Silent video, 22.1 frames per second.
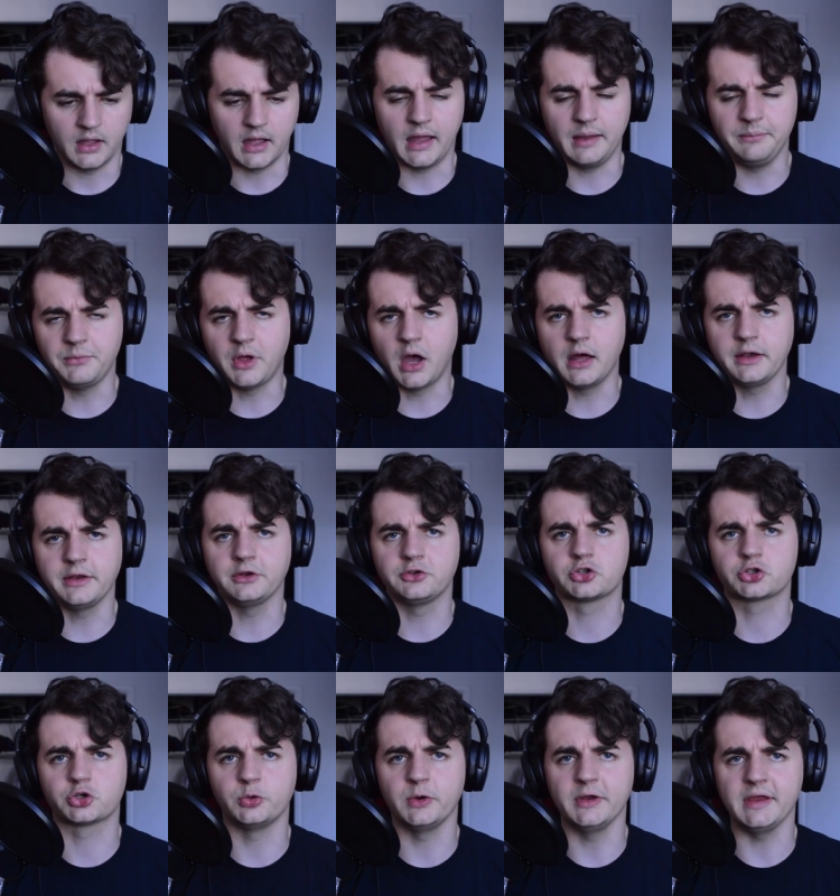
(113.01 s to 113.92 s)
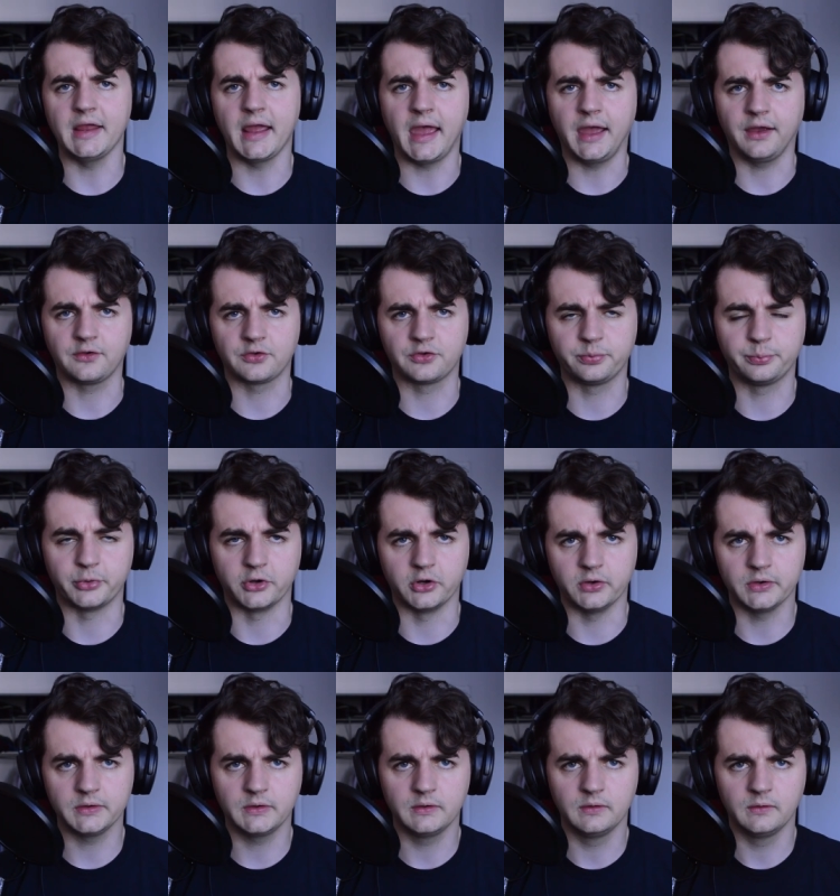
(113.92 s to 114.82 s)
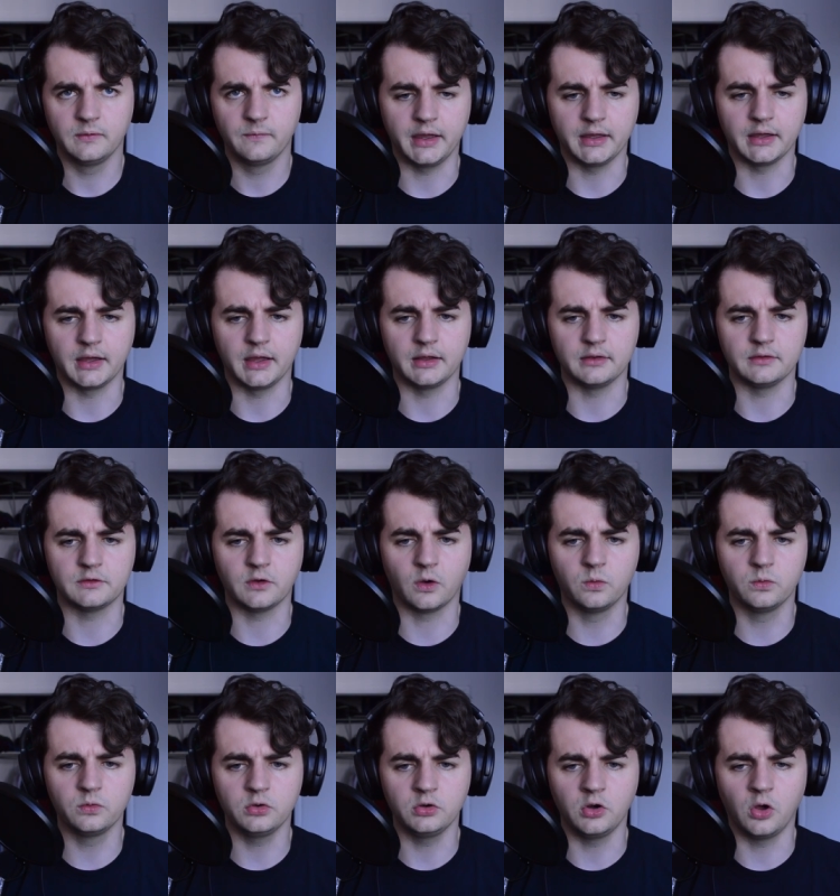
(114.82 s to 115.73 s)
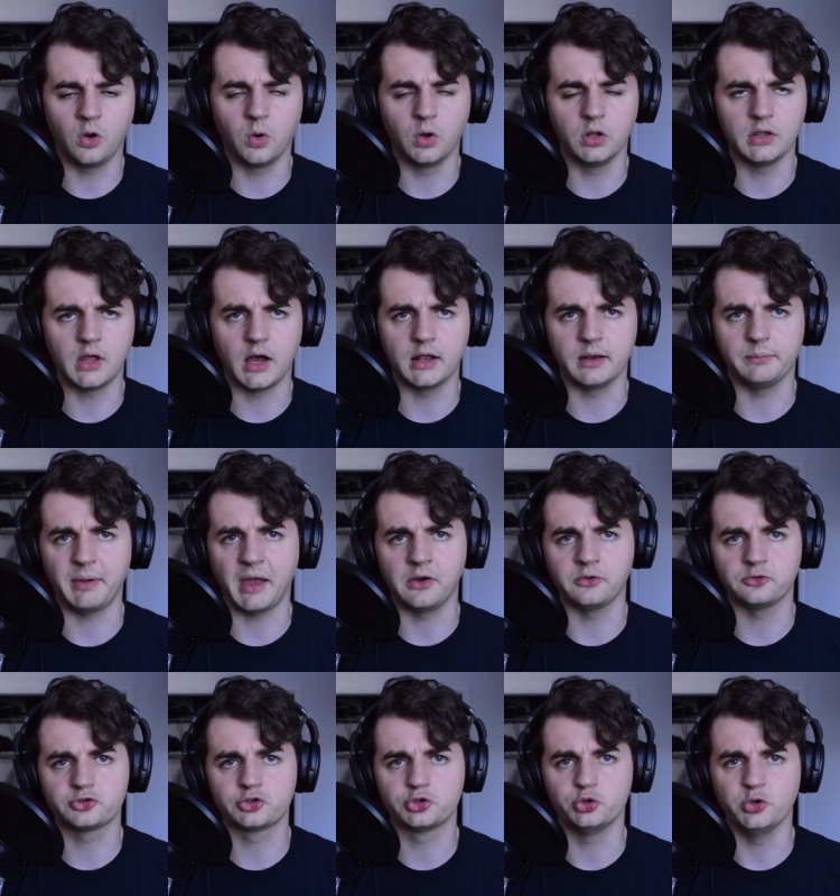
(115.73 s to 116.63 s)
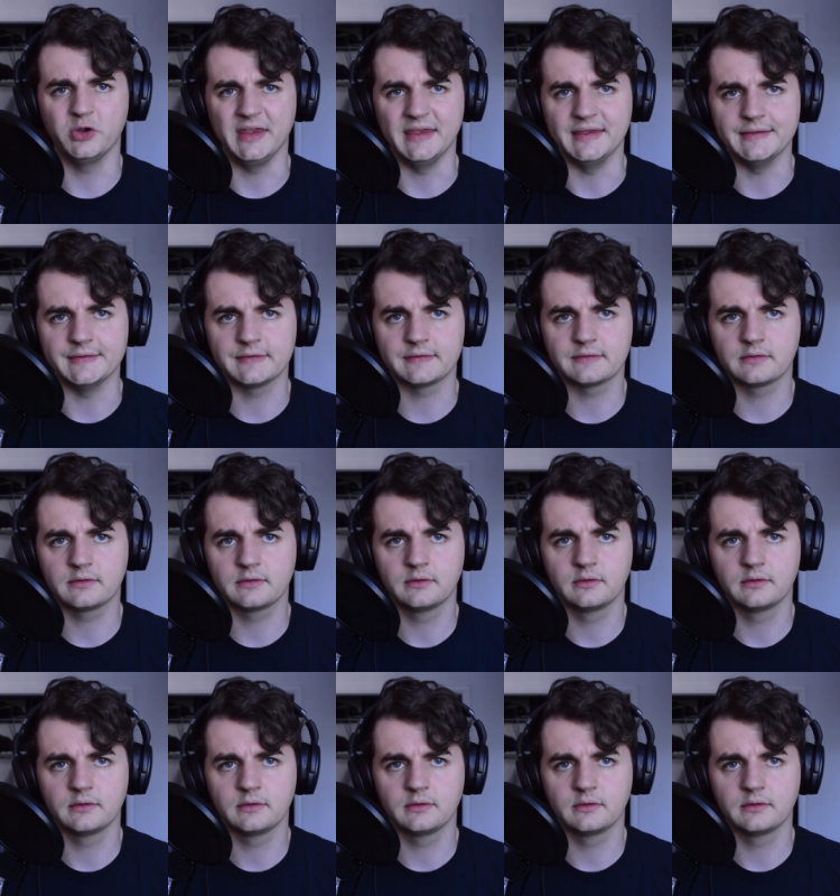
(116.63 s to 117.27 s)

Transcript: I'm not a tree expert. I don't know a lot about trees.